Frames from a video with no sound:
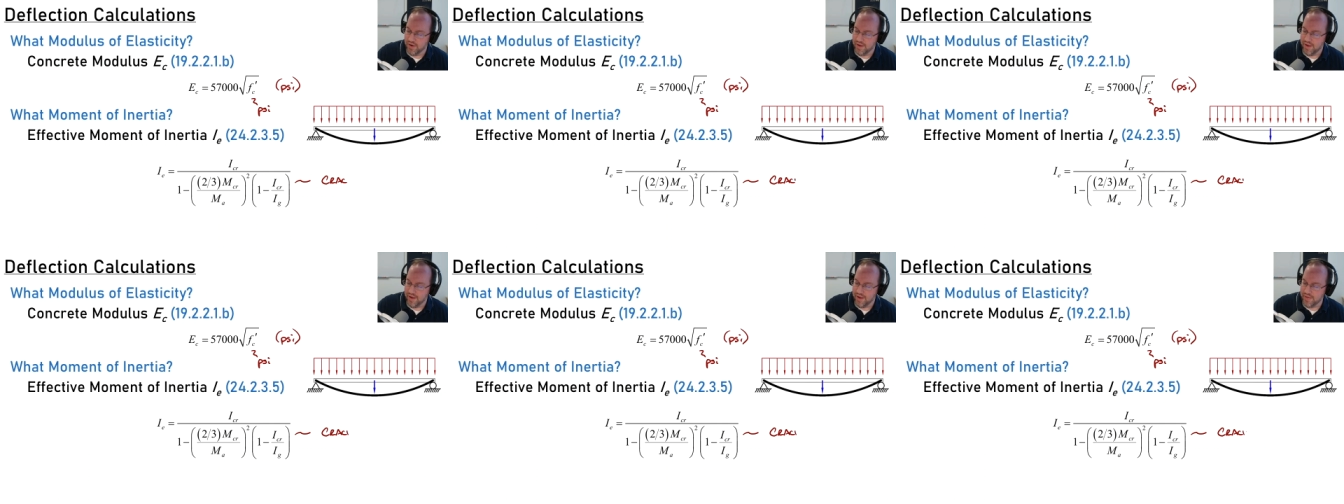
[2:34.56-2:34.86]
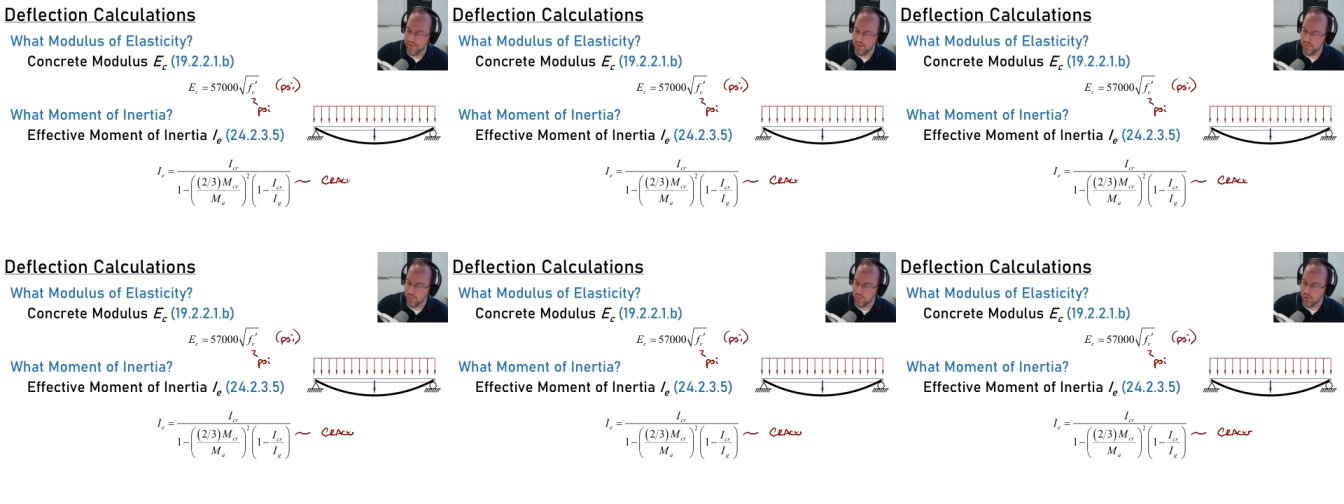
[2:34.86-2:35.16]

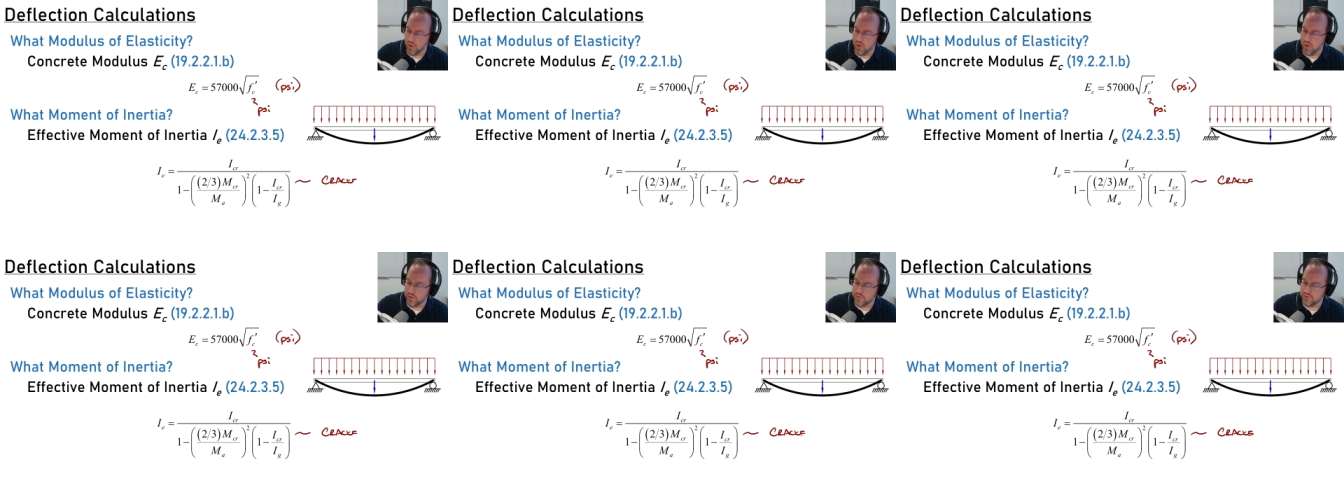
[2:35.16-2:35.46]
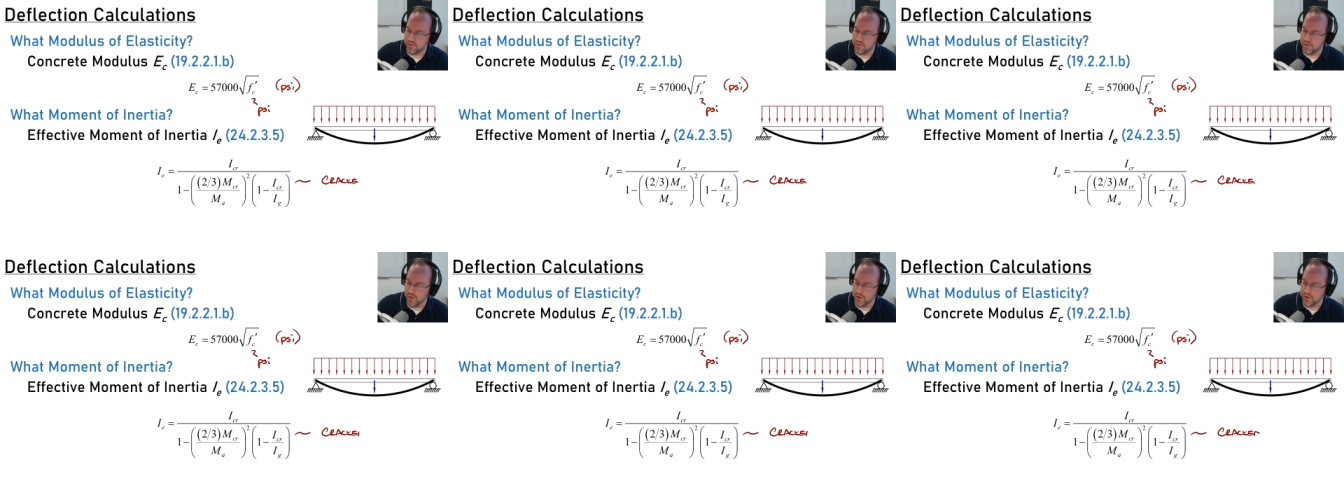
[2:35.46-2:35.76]
and then we're
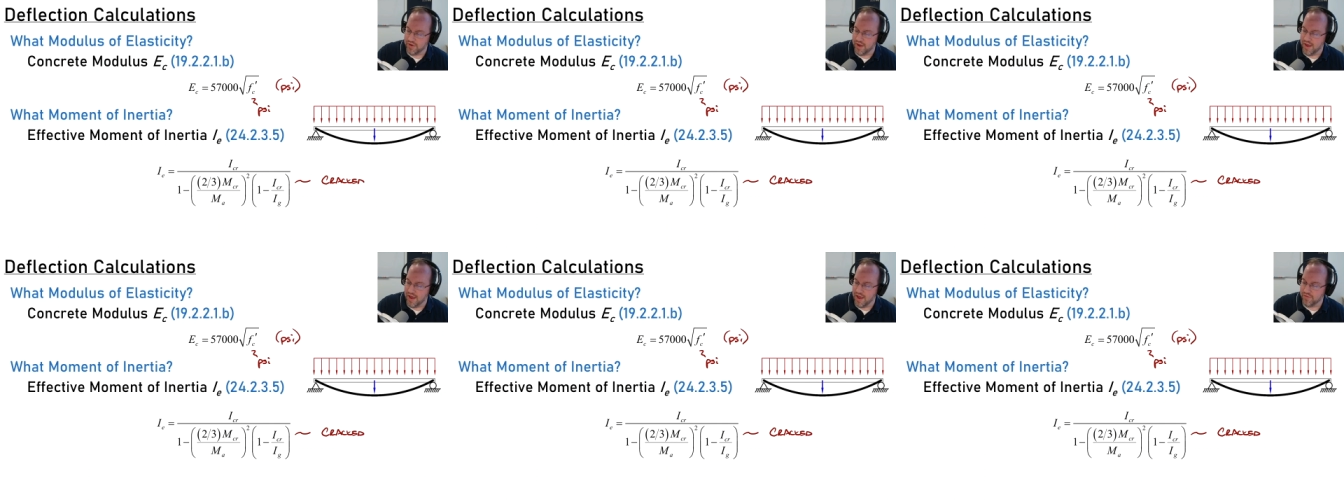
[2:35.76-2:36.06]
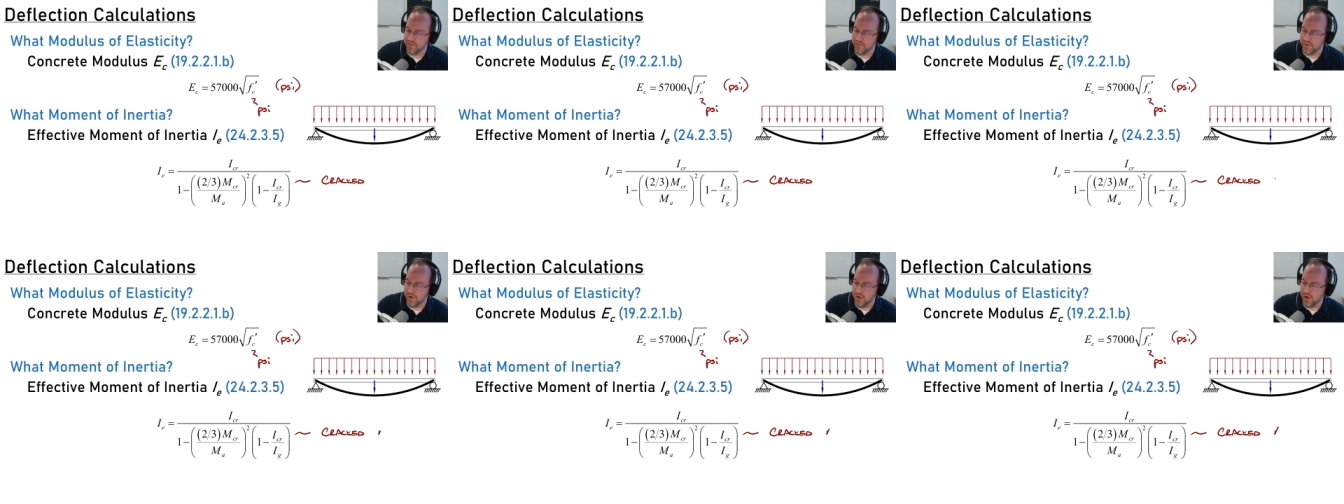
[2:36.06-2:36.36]
also going to
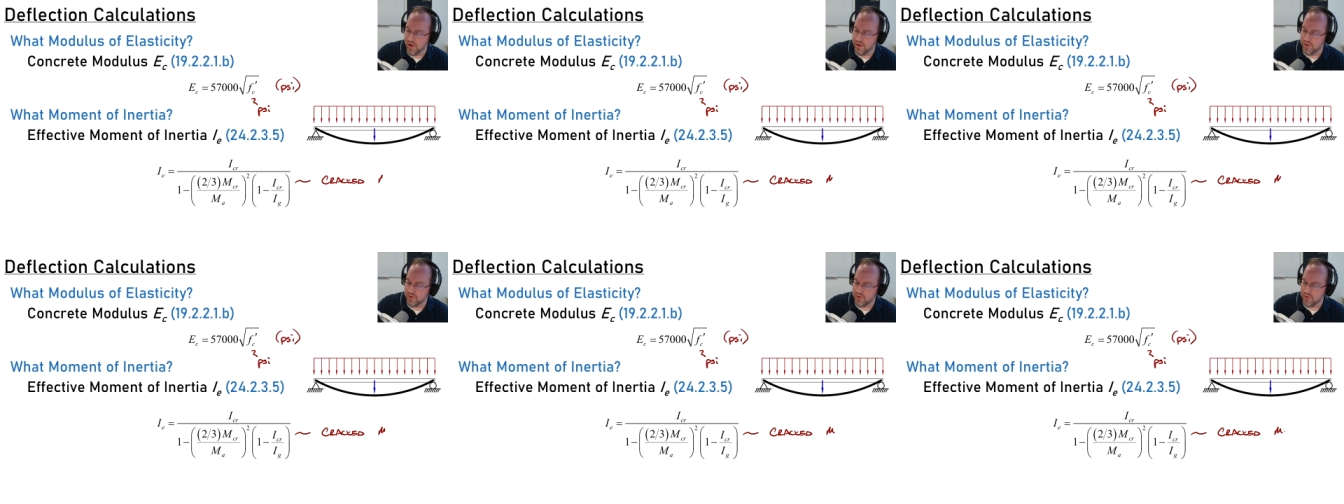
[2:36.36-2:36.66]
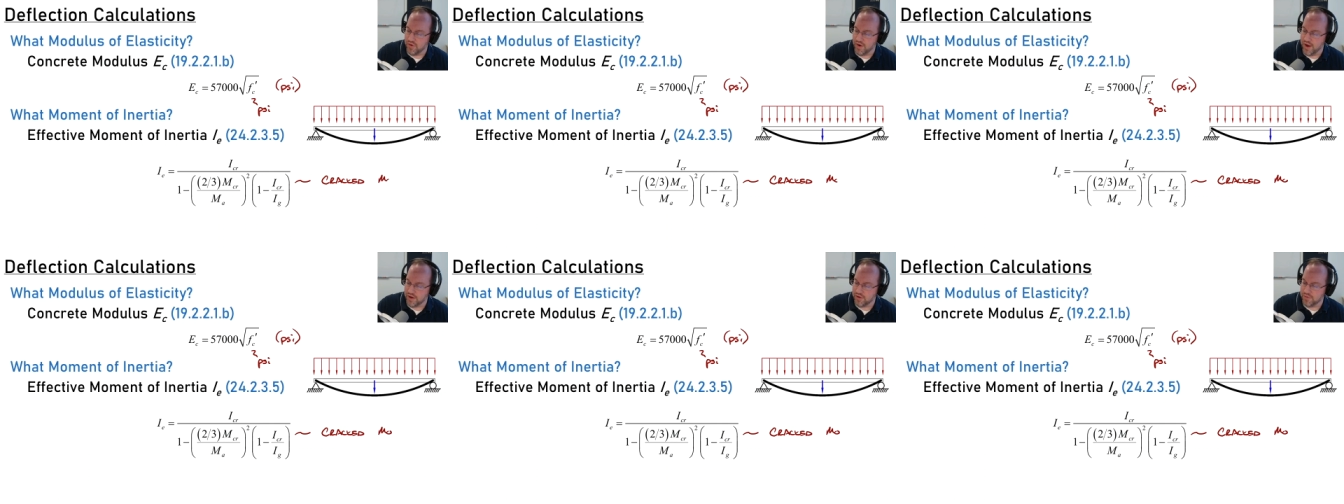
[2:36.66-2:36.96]
have an
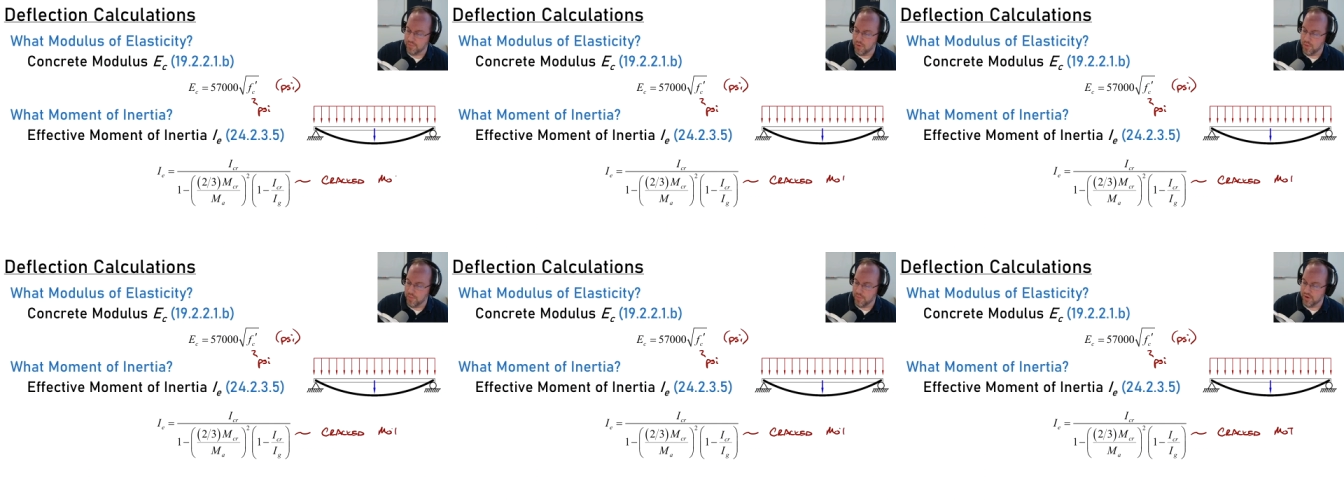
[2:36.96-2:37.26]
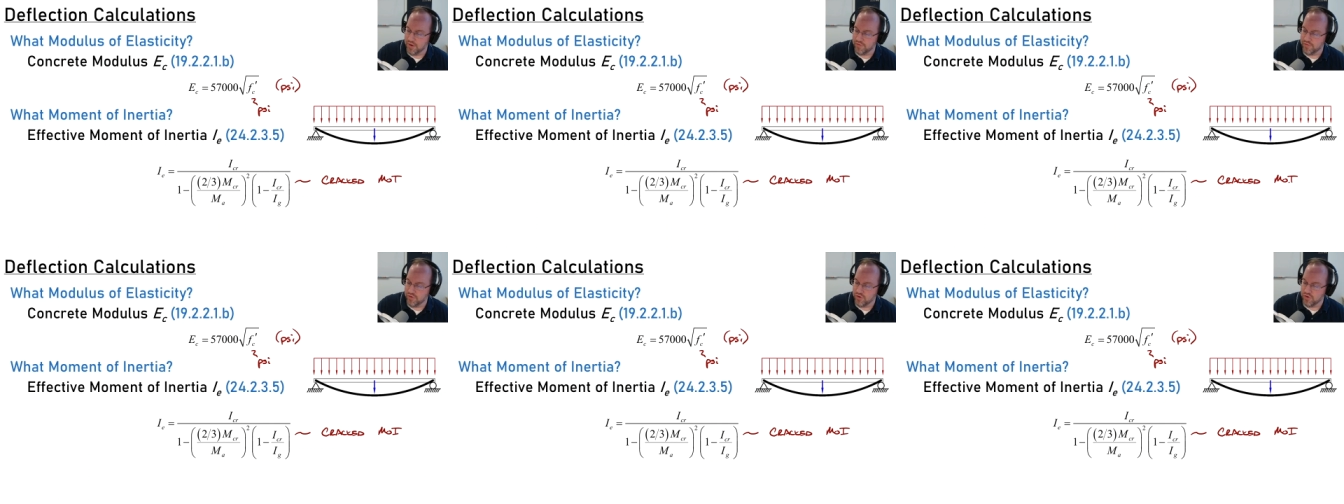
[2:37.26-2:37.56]
uncracked
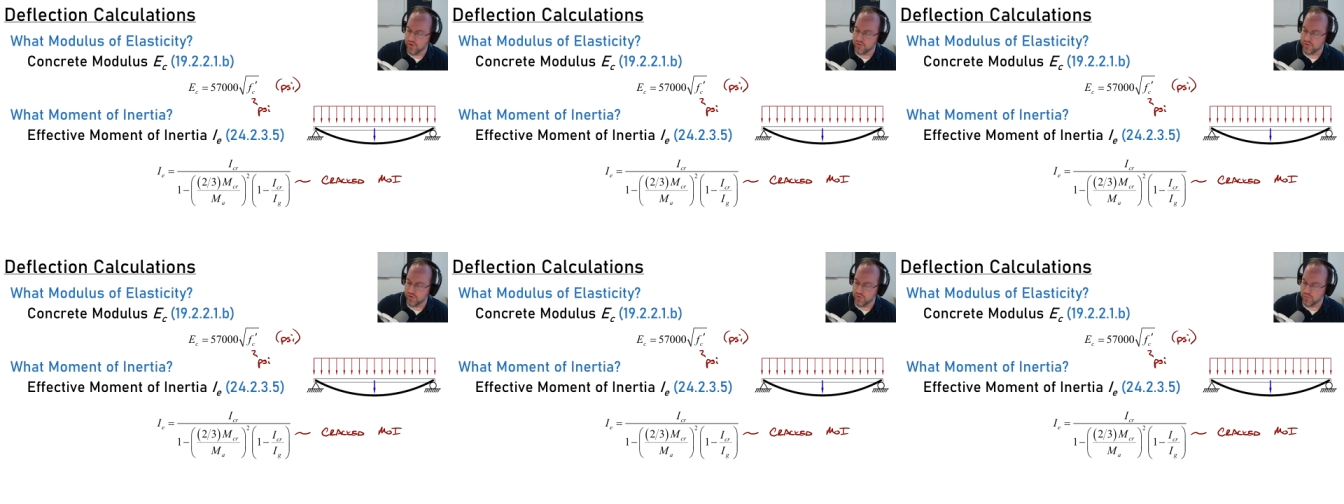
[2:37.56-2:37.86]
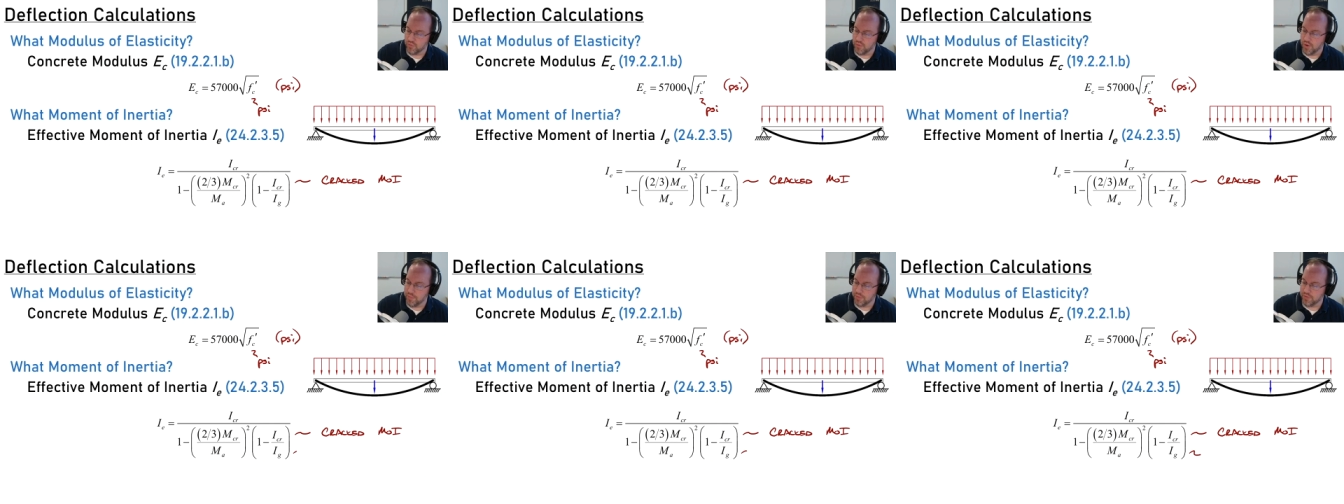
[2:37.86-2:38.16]
moment of inertia
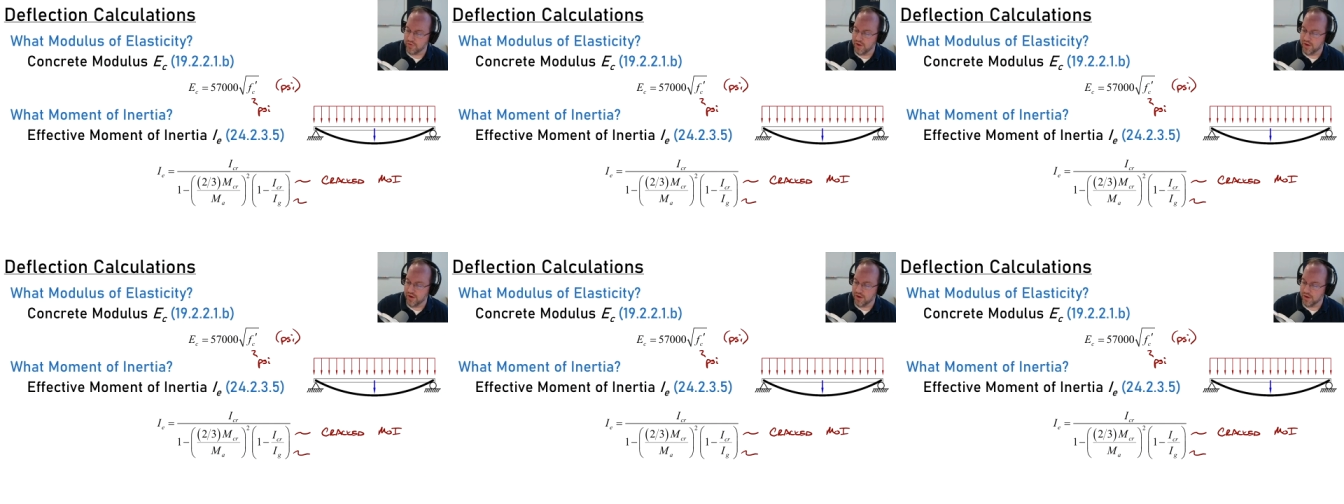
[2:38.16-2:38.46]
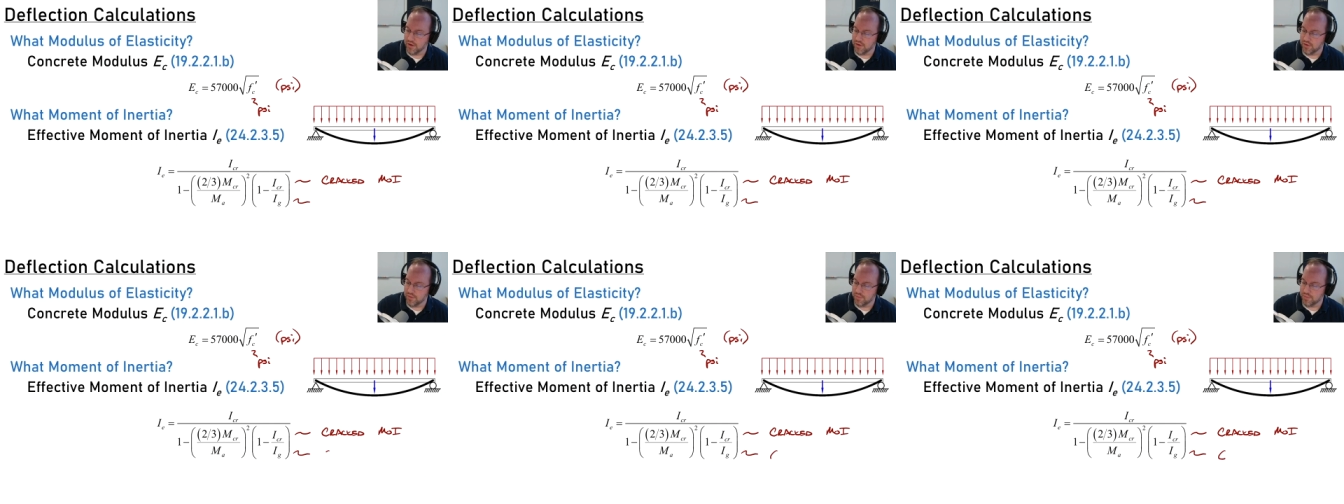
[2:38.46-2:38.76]

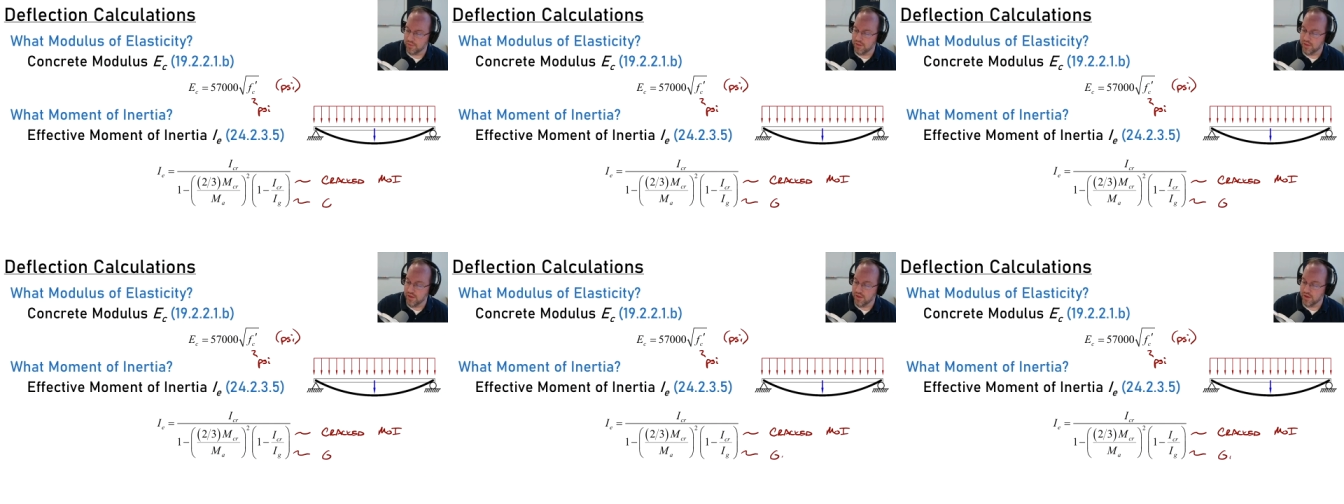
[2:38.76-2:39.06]
representing the